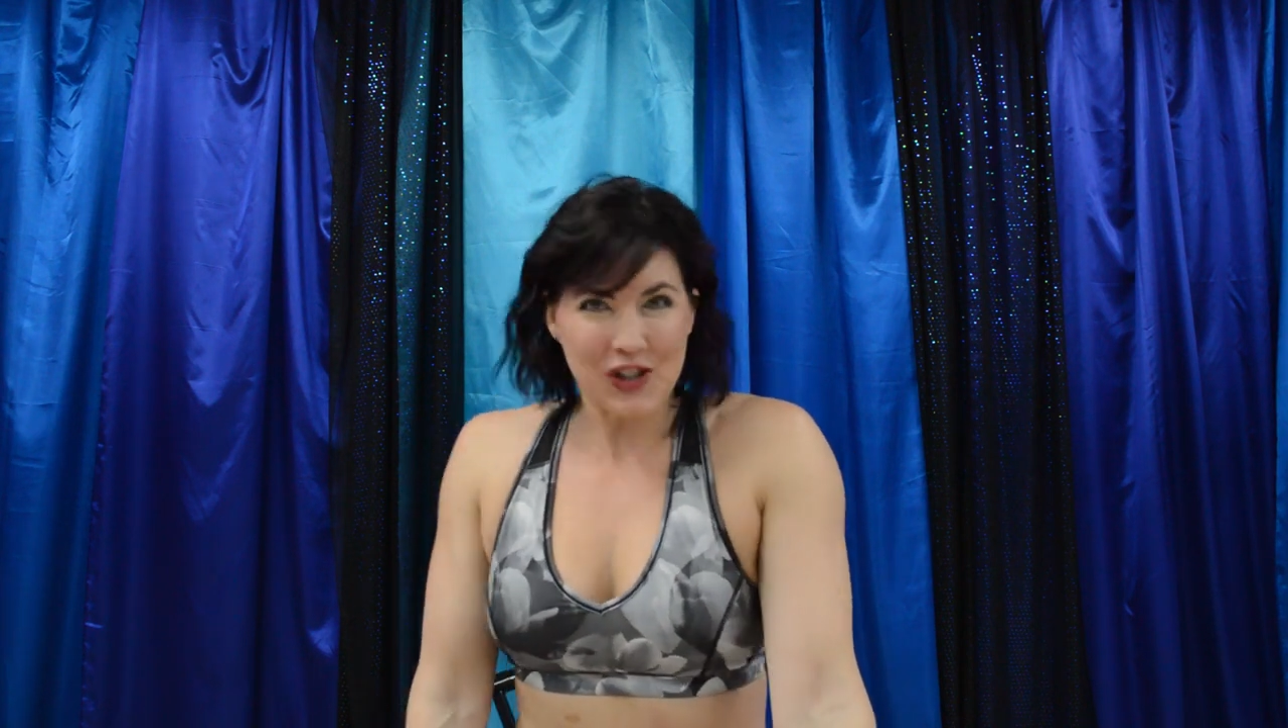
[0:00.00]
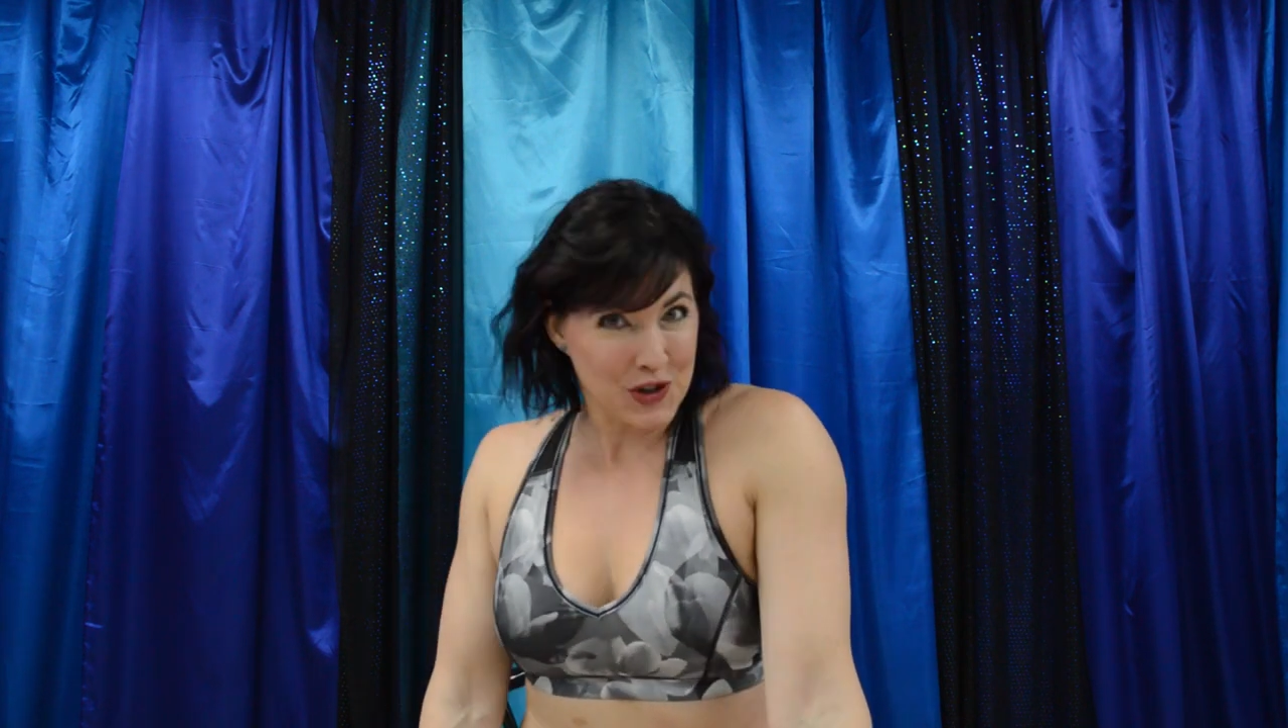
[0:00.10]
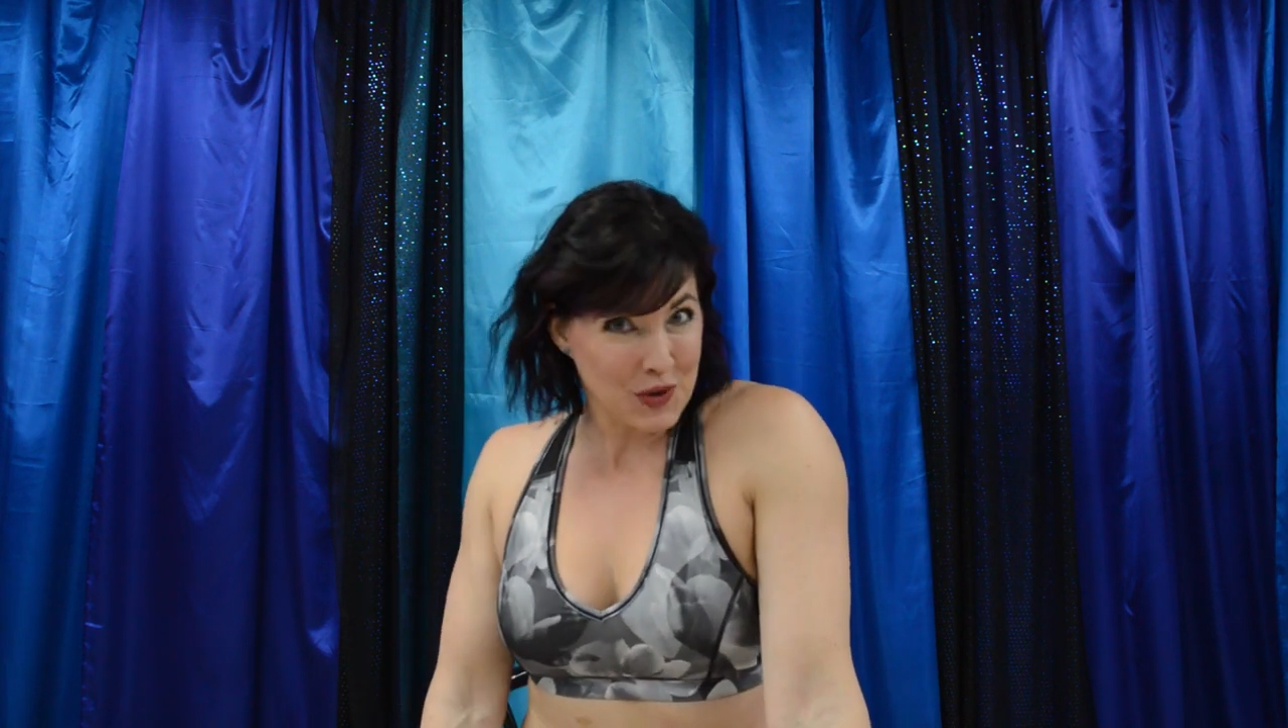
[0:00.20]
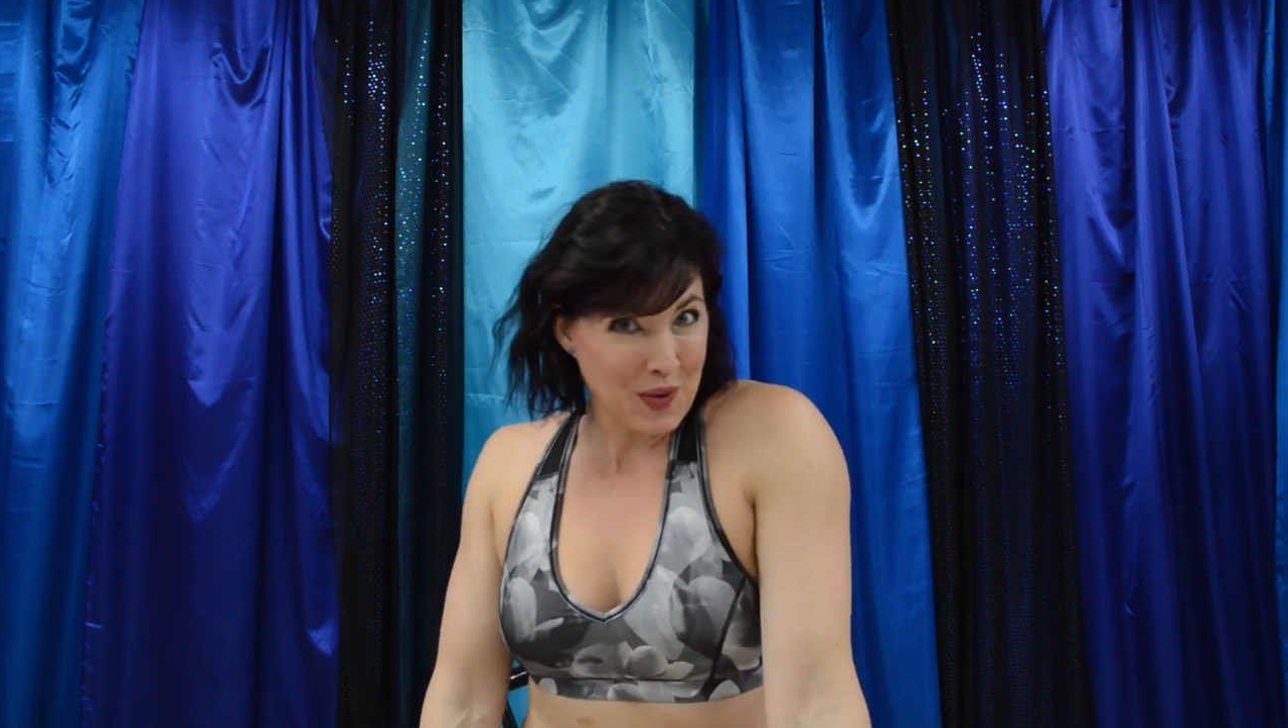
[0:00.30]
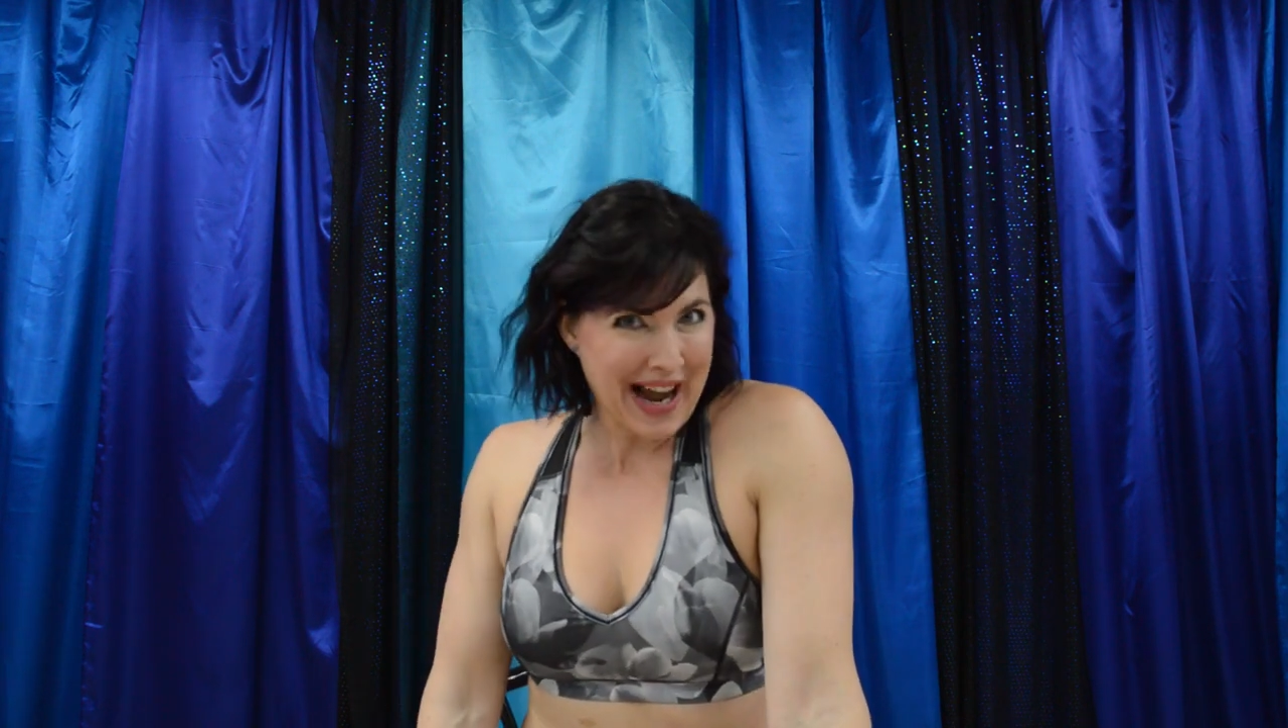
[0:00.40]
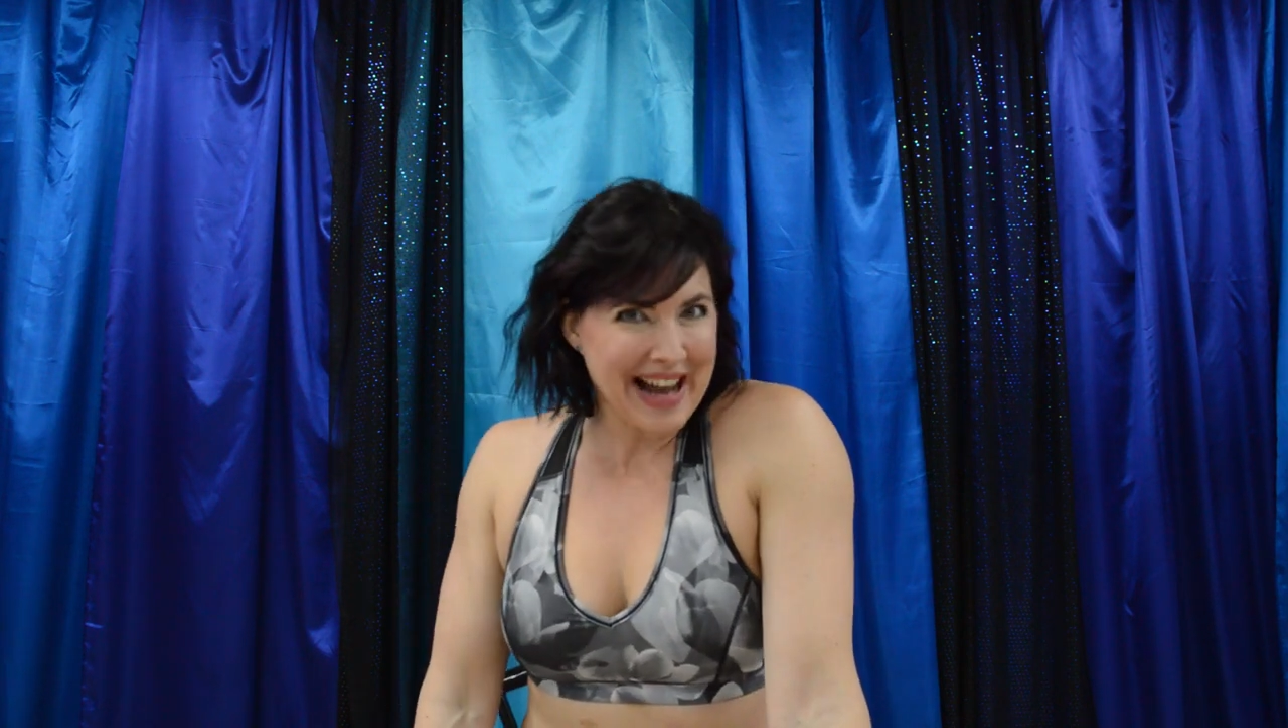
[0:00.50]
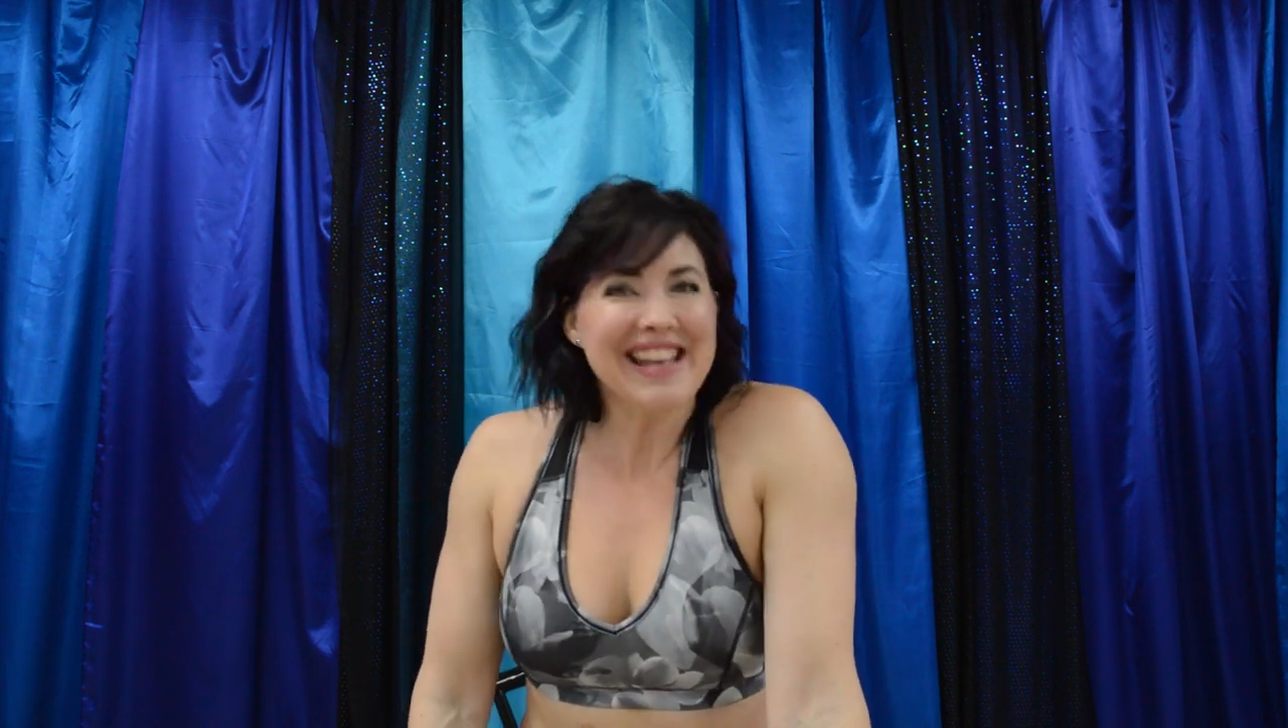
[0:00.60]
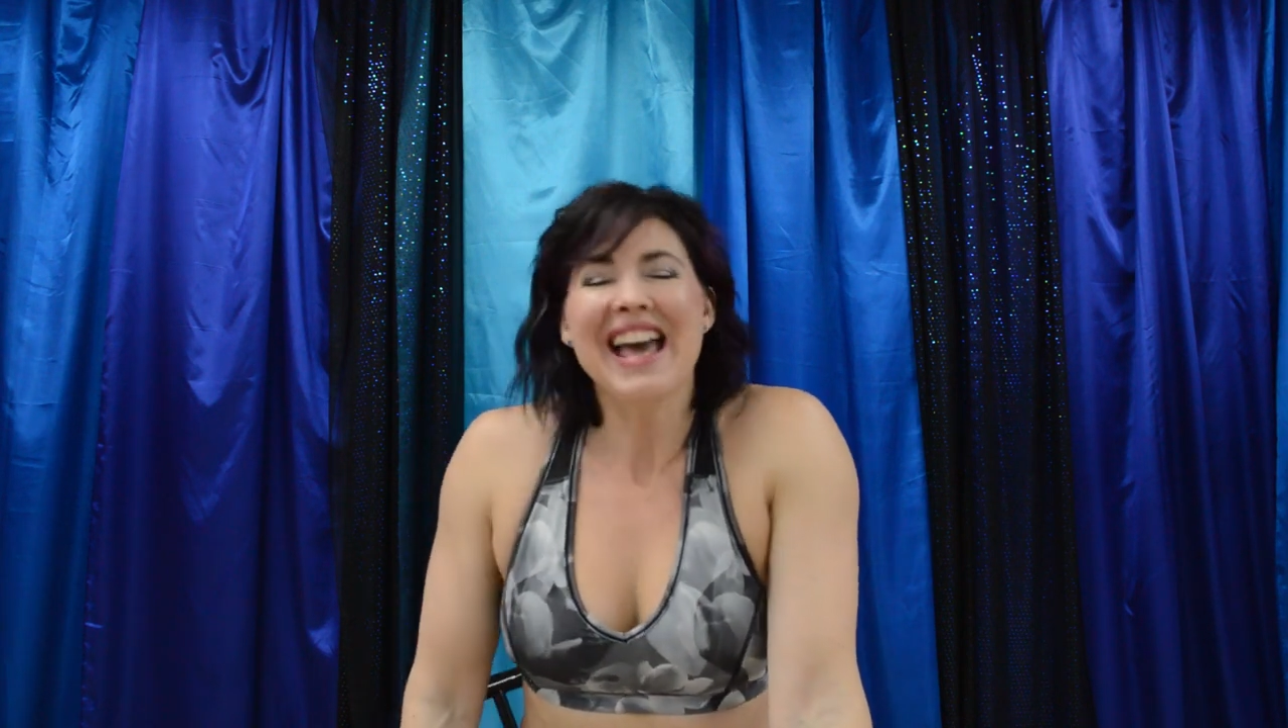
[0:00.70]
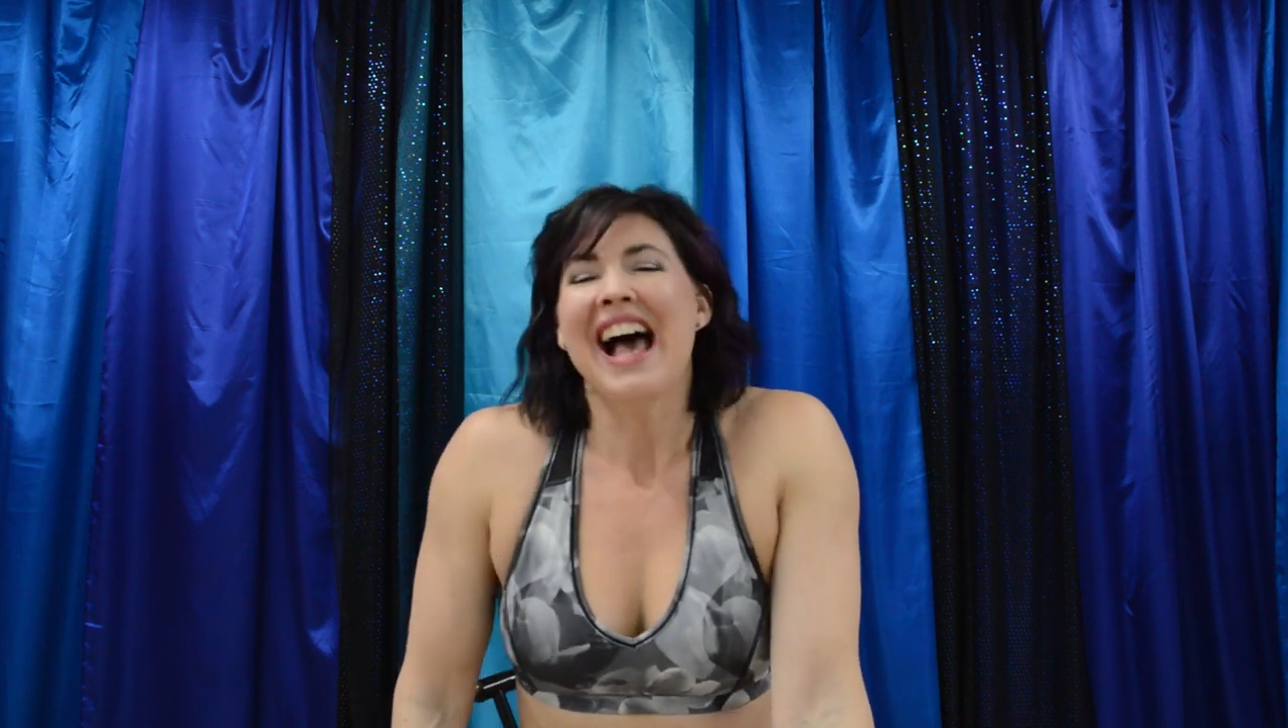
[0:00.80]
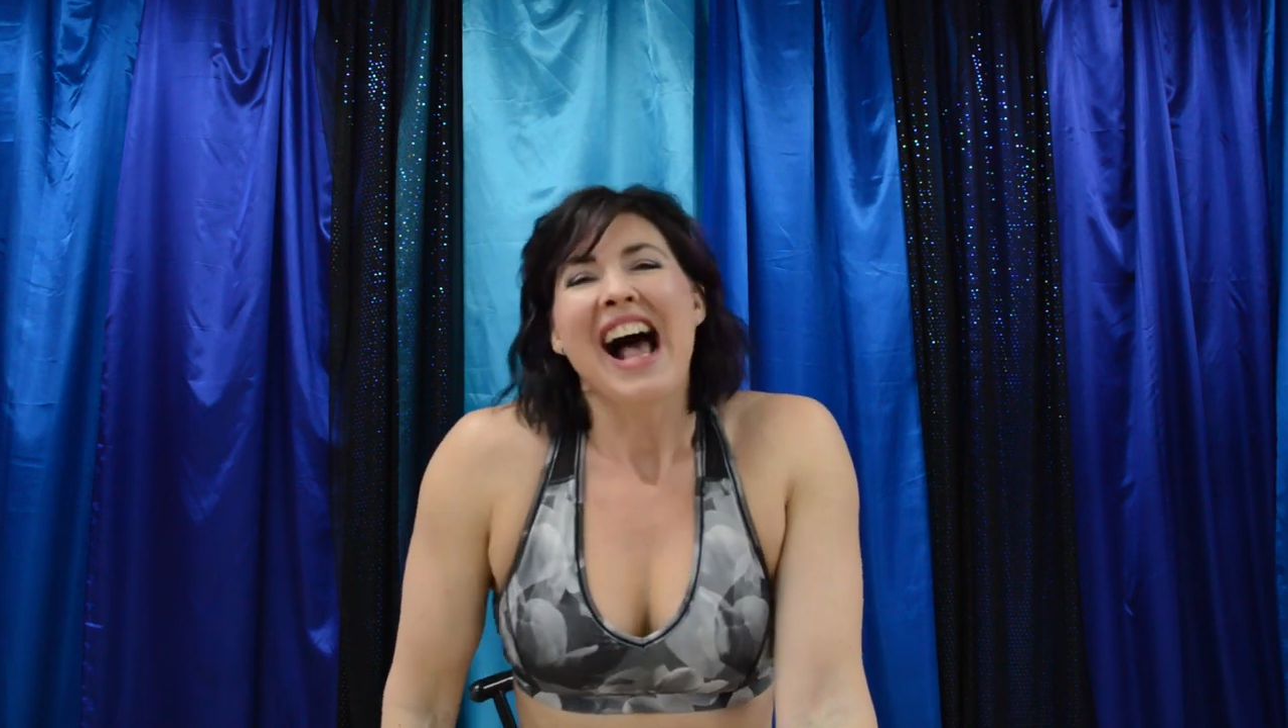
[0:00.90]

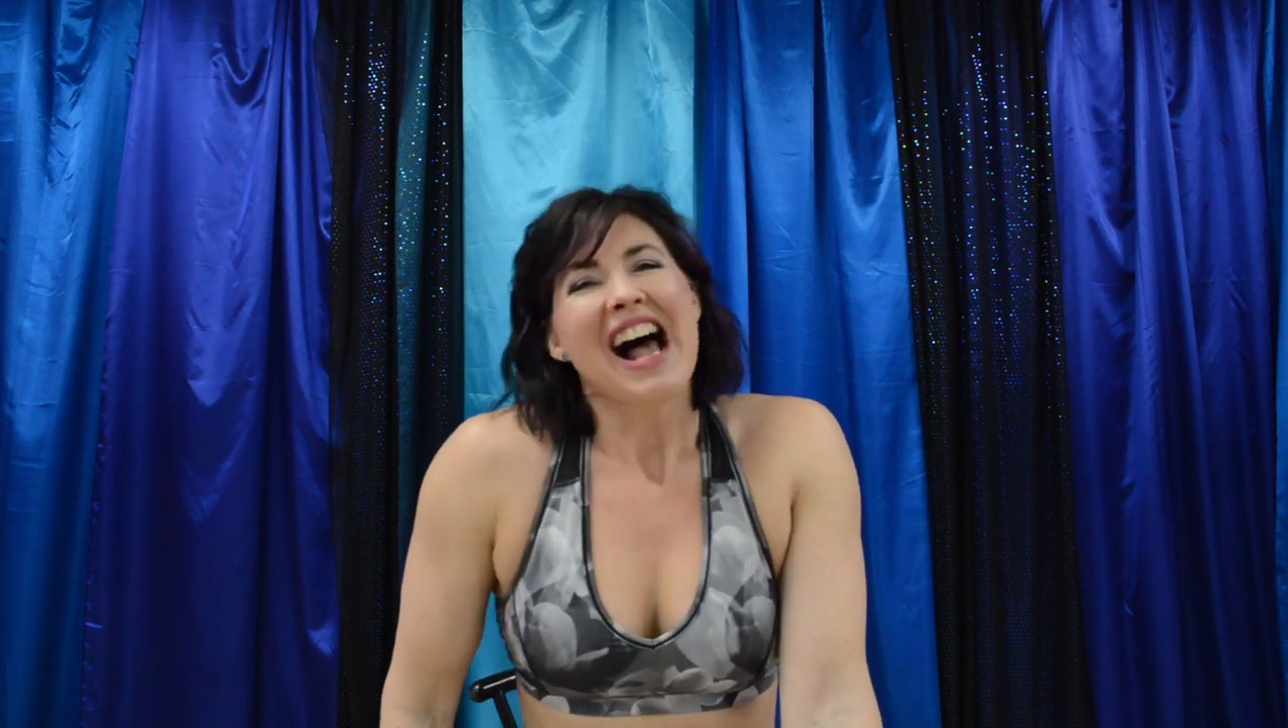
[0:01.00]
swag,